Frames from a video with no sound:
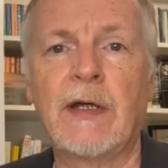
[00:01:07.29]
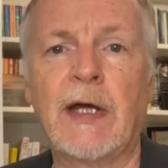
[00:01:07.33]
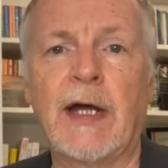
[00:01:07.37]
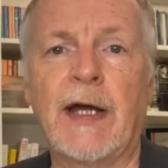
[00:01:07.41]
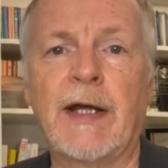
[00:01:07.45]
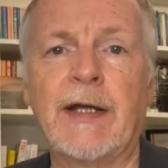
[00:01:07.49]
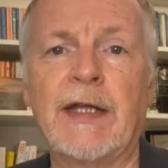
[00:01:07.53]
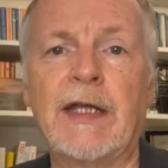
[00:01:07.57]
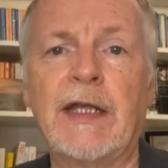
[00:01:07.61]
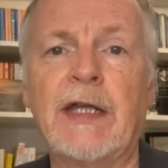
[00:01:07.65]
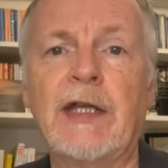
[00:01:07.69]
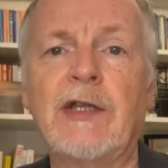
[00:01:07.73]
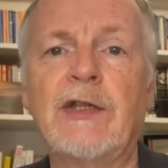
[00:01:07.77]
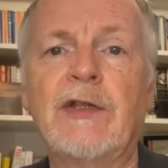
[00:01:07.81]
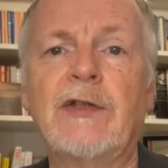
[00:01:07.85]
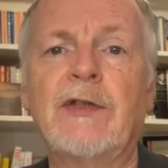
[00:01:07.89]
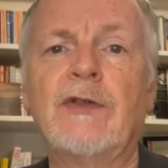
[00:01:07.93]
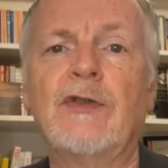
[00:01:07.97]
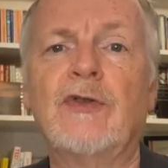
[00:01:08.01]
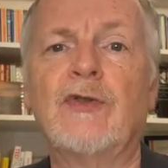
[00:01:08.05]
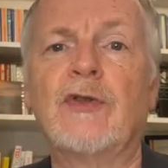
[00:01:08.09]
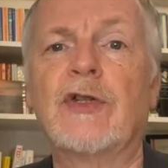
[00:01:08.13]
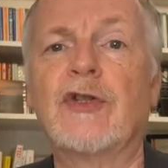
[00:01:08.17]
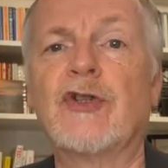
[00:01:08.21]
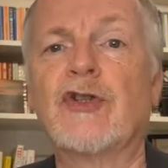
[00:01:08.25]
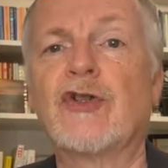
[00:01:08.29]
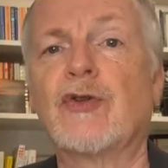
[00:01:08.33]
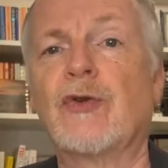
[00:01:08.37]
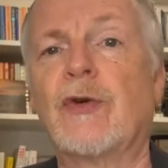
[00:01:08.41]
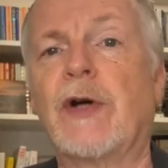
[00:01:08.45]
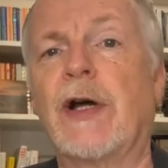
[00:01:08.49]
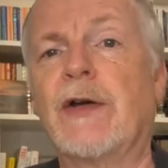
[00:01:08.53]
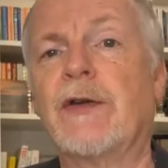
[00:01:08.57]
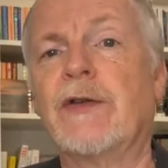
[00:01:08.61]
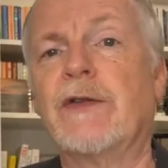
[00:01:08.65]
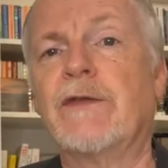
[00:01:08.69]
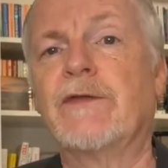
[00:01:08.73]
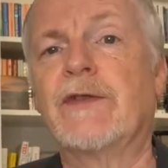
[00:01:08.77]
And here you can show
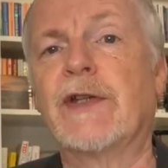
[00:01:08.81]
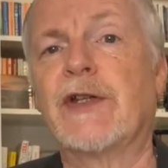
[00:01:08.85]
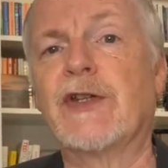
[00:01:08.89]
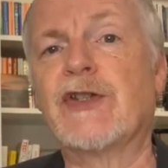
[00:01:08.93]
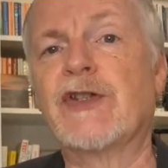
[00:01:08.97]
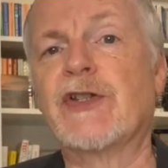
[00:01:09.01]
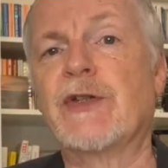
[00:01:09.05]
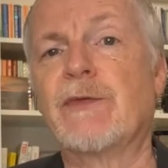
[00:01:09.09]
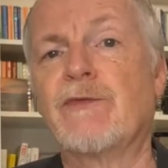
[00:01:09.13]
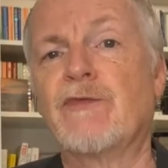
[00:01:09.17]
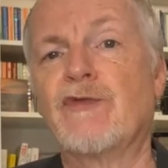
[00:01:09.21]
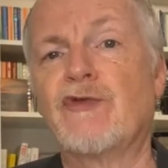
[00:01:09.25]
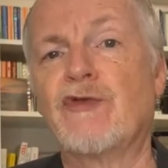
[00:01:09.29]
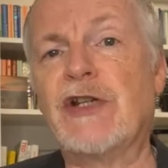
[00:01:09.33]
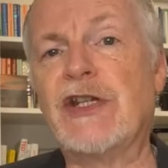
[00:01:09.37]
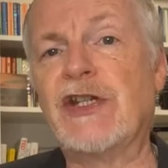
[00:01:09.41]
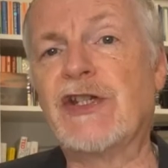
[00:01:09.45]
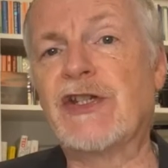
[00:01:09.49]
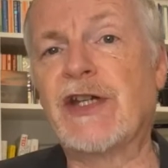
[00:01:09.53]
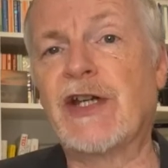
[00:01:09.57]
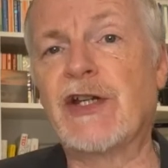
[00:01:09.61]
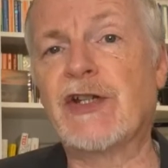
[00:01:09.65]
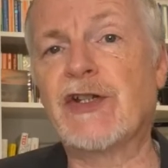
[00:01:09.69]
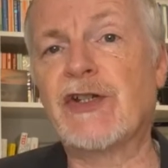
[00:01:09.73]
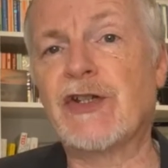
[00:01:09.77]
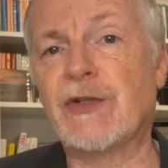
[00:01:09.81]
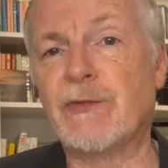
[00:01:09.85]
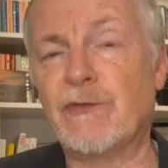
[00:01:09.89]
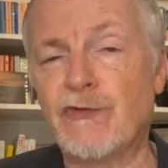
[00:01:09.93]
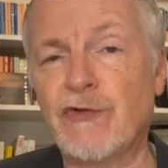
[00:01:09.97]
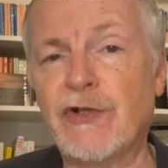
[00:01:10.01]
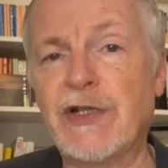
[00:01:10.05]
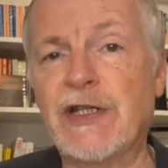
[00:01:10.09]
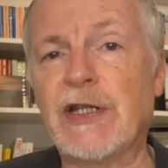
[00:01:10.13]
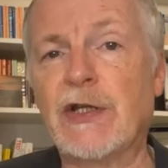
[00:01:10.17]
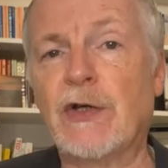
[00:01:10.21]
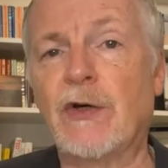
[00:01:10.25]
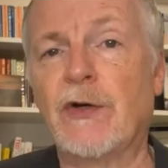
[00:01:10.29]
how you've done some research, some
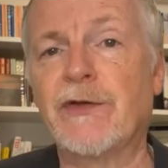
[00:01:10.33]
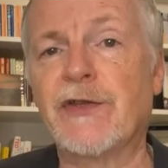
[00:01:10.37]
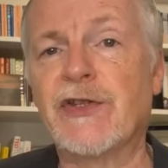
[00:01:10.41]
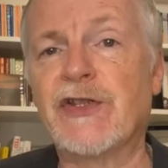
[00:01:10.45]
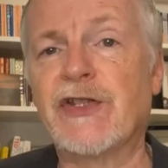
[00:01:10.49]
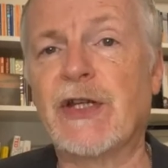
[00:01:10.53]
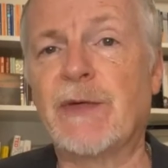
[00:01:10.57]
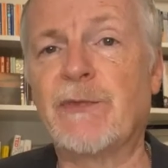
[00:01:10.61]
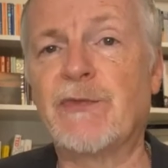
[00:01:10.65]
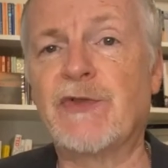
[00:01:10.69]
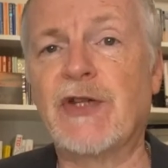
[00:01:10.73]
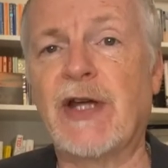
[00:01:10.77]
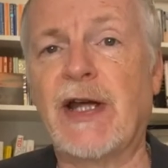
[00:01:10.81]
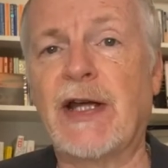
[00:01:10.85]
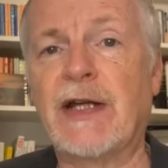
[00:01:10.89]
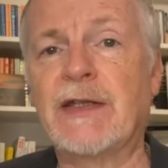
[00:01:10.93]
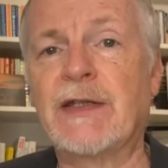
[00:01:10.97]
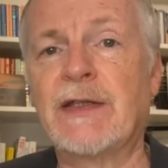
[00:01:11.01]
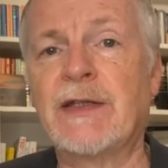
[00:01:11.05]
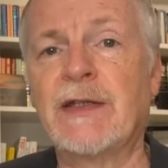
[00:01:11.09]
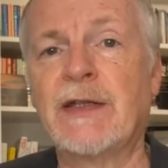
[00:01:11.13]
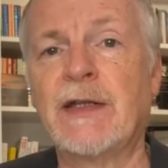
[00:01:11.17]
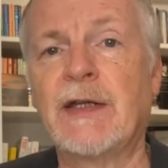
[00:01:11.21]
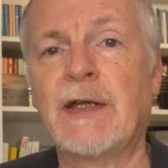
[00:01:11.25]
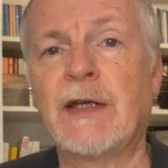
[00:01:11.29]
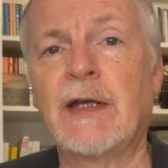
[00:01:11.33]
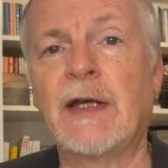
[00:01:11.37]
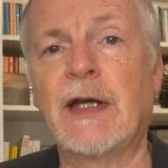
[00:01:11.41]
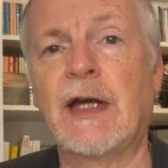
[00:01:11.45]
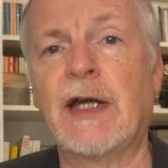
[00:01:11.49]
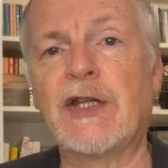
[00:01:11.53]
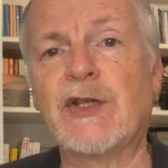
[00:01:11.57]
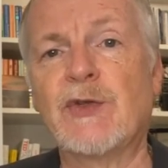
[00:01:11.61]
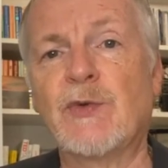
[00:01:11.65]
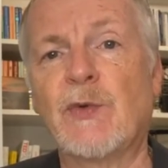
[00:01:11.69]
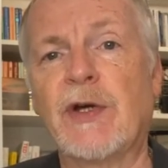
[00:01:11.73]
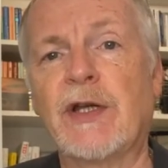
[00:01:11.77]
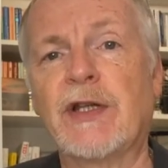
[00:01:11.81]
reading on the subject,
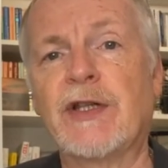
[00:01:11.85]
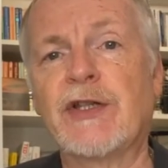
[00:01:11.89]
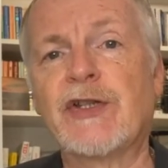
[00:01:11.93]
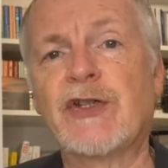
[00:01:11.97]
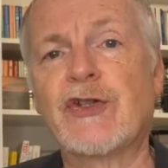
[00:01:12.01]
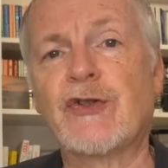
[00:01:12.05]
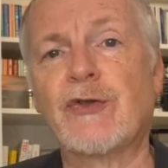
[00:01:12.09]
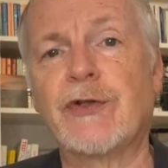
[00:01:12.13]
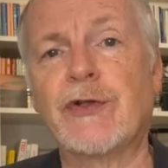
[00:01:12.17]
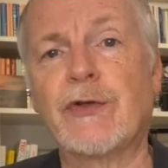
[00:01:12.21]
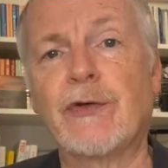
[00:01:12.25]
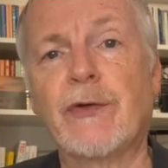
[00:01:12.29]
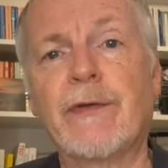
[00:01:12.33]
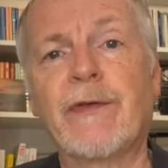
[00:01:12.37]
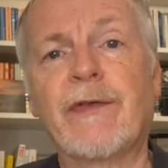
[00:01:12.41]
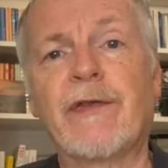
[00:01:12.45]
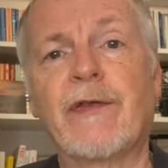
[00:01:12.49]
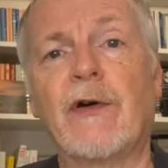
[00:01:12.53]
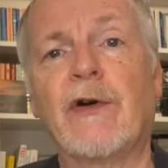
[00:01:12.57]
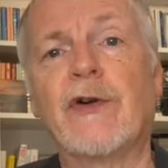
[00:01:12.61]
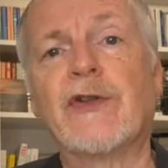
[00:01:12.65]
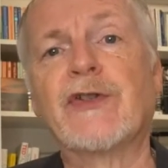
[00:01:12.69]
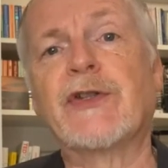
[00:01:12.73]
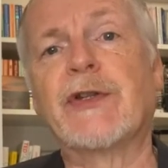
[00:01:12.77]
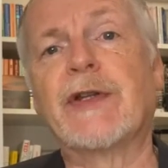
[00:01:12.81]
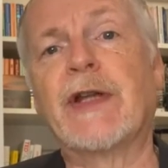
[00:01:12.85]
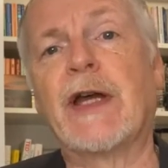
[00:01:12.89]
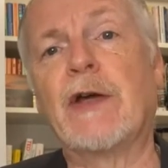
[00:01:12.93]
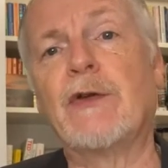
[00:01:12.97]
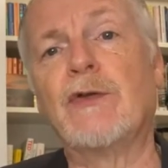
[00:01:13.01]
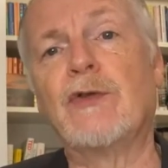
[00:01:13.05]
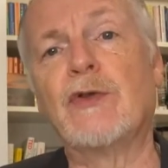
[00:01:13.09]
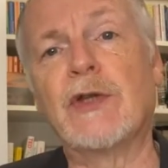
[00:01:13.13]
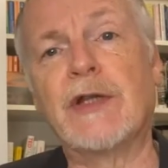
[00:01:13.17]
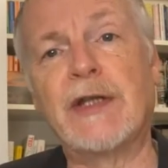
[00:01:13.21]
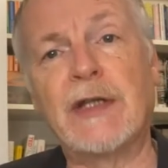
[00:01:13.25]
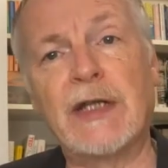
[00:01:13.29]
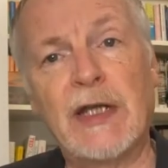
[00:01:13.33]
as well as showing your own thoughts on how
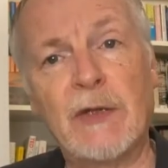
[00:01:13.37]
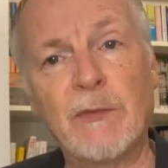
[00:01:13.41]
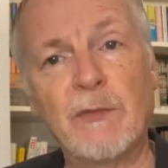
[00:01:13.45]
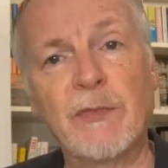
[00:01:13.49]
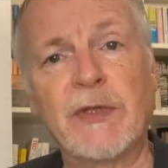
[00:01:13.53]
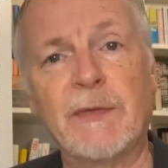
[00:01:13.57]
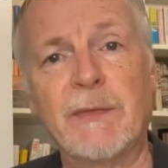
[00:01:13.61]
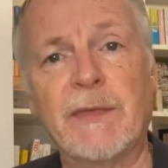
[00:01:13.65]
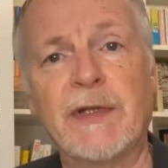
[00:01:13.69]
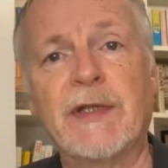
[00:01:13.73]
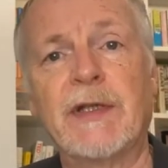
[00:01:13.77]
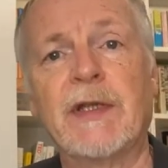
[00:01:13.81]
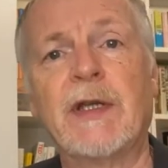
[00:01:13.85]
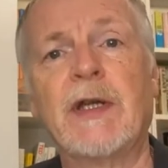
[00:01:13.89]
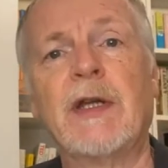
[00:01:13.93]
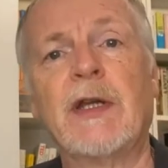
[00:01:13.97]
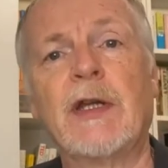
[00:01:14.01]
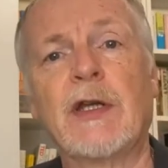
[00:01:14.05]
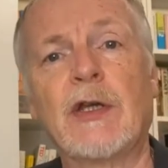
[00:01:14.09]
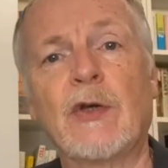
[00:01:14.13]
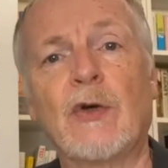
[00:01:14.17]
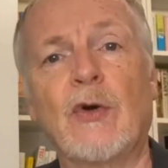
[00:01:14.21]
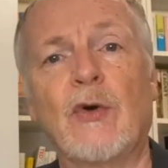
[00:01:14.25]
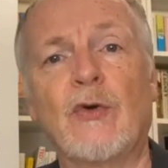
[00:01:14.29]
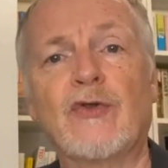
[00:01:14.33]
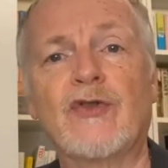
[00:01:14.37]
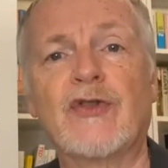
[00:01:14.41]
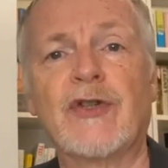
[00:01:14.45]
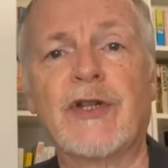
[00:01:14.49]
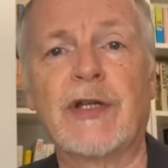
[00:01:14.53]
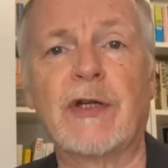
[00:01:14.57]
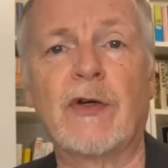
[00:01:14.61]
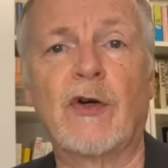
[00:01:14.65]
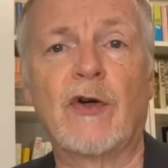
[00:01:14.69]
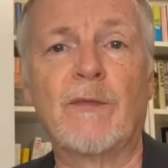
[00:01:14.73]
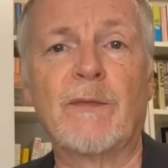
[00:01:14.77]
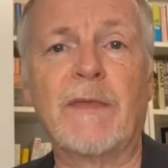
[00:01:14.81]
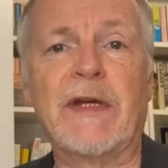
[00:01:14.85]
you can implement
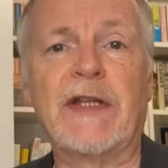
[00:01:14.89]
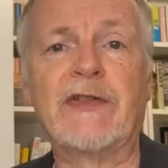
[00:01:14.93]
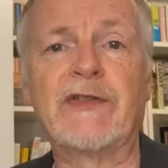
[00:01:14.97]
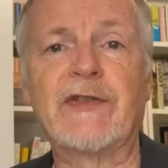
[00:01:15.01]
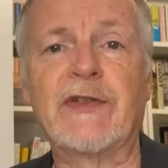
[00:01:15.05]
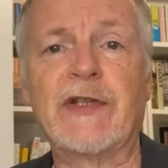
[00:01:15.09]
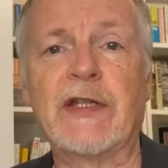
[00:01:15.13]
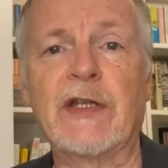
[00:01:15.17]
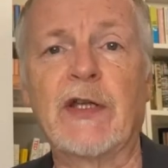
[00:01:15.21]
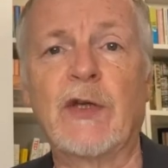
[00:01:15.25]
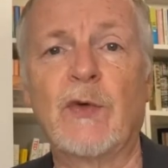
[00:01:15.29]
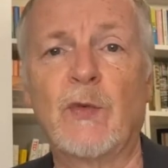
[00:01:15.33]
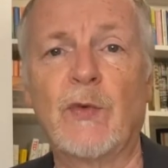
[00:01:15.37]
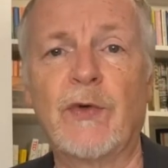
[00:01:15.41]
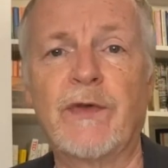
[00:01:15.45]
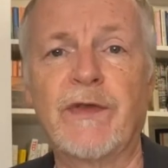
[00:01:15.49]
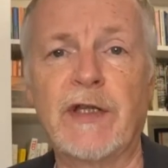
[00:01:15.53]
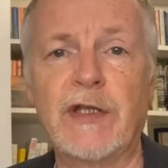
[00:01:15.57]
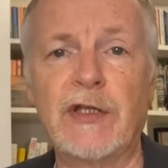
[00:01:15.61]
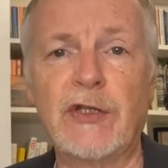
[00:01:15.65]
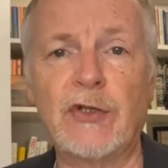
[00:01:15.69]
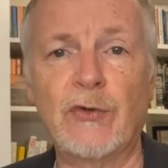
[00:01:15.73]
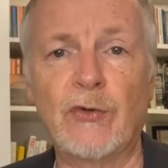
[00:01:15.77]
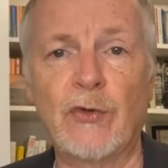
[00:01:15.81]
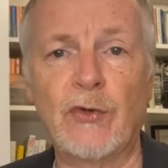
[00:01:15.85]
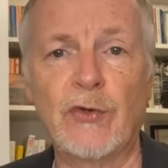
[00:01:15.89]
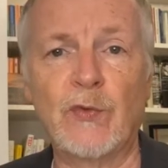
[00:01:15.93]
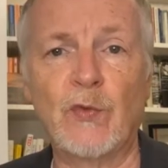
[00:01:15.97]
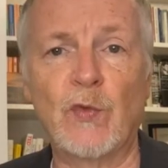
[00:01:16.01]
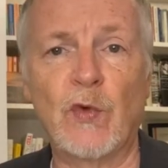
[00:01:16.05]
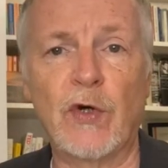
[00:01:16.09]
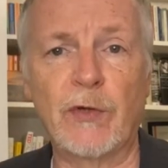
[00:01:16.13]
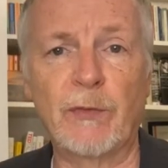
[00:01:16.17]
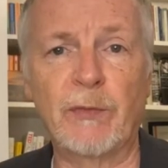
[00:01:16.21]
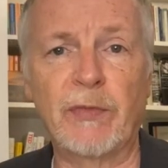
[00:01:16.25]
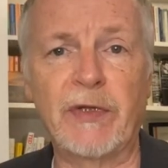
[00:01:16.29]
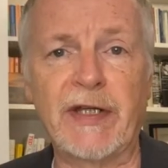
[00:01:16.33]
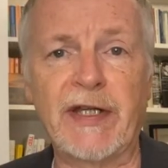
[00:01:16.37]
coaching or mentoring within your own
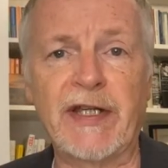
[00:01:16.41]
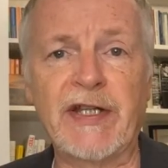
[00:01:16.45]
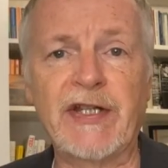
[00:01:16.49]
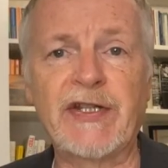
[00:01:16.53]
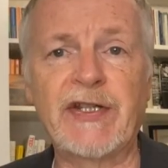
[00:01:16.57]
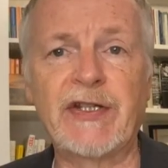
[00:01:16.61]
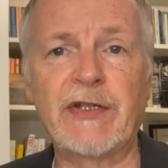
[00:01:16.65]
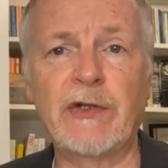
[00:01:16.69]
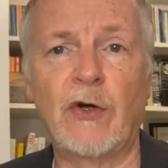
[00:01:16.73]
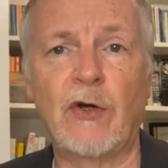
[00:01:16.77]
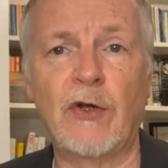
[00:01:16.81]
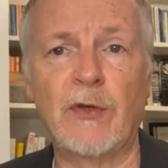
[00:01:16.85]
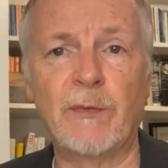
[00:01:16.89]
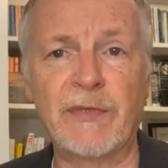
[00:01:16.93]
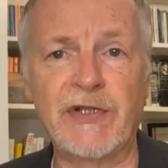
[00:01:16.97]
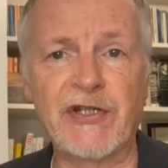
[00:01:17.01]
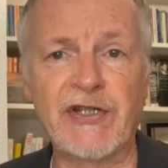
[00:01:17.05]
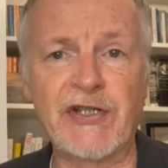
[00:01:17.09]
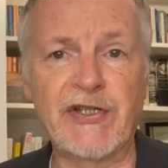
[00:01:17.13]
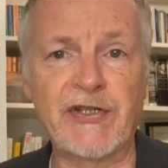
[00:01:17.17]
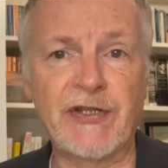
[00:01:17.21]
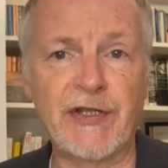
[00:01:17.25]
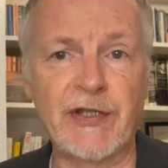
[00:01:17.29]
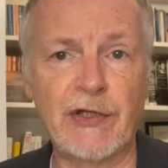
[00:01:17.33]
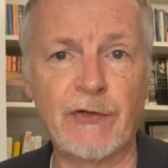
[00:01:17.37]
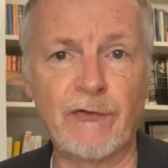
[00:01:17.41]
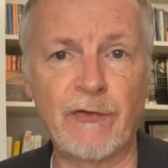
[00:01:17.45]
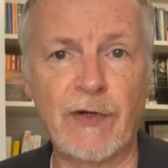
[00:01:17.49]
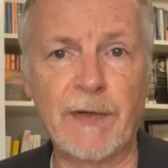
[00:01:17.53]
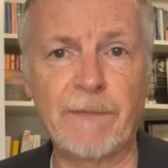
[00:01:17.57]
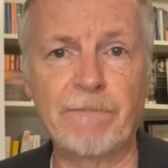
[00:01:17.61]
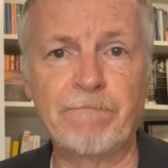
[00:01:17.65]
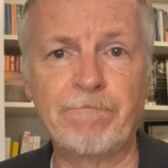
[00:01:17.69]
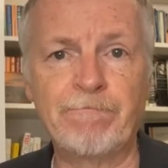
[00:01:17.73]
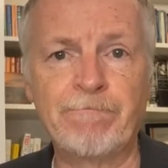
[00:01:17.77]
workplace or business that you run.